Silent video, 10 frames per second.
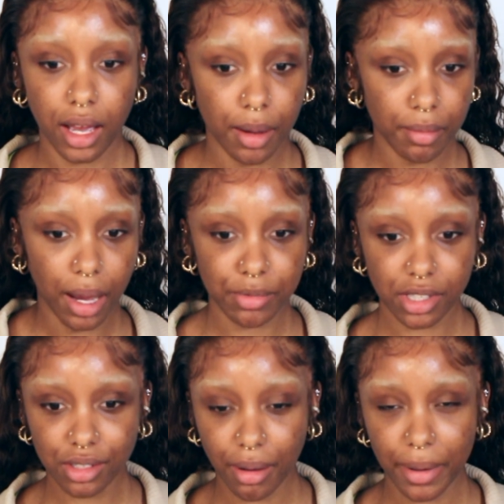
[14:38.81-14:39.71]
I'm just
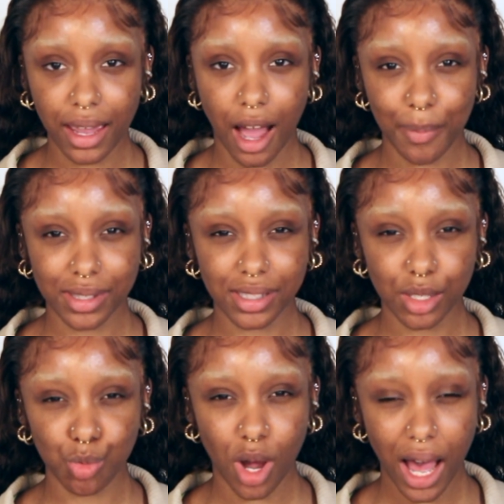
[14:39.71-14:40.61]
going to do my makeup and see what